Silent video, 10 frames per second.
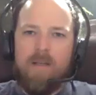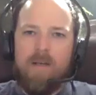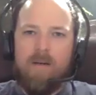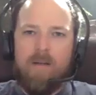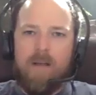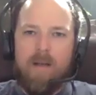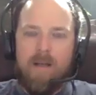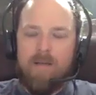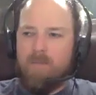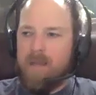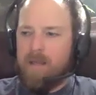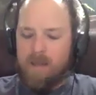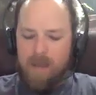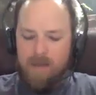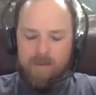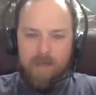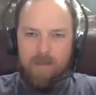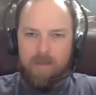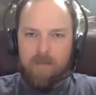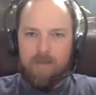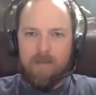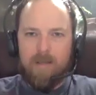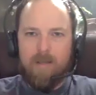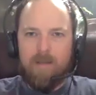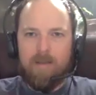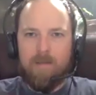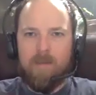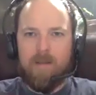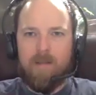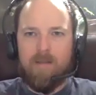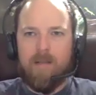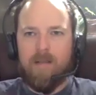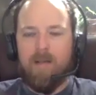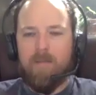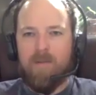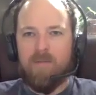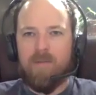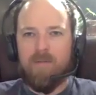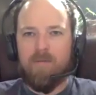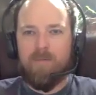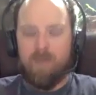to sit here and make any accusations and say that it's something that's like an abusive.